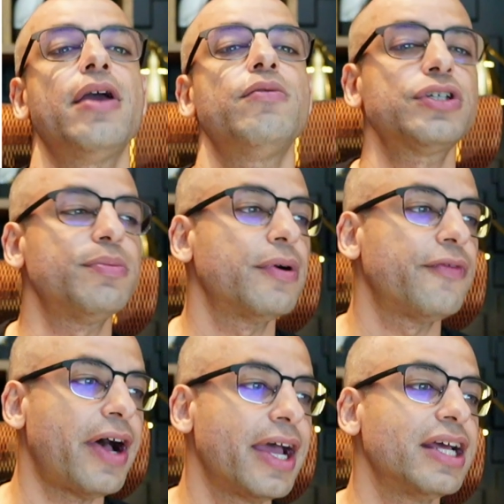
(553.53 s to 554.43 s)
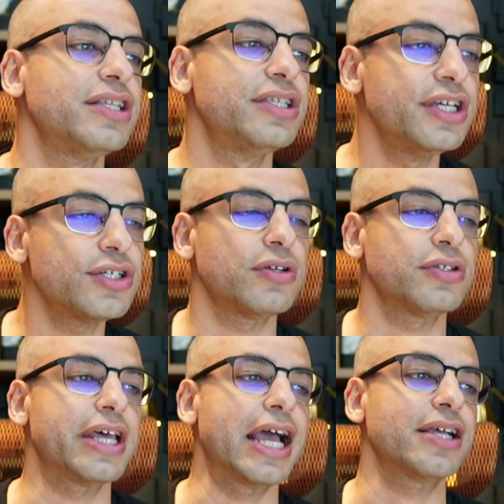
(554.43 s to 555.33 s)
which could provide additional
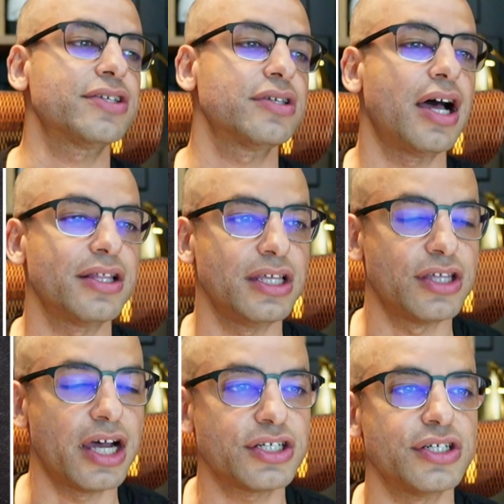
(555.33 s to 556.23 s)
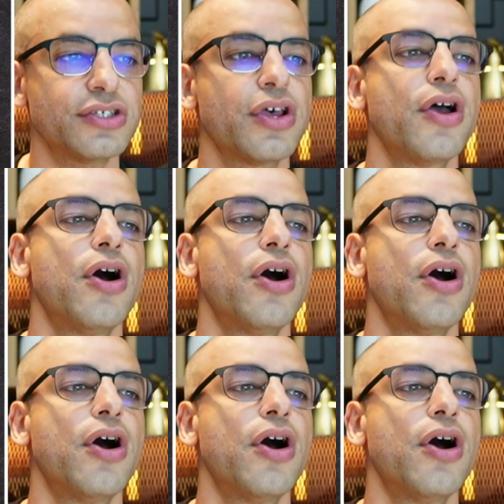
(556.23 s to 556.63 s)
tax deductions.